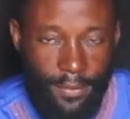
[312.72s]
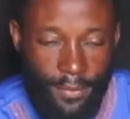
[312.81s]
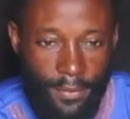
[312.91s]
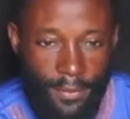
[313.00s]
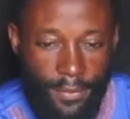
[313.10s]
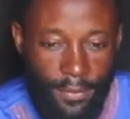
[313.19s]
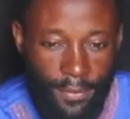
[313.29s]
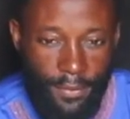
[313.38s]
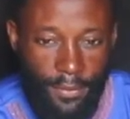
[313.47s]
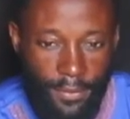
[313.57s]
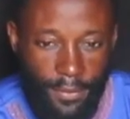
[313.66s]

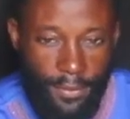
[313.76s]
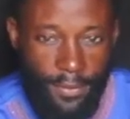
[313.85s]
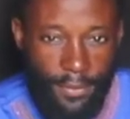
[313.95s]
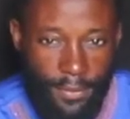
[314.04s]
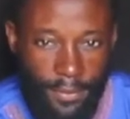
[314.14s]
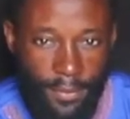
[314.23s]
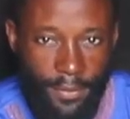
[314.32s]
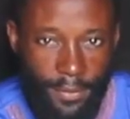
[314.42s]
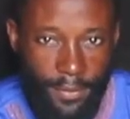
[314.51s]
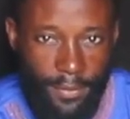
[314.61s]
The person shown says nothing.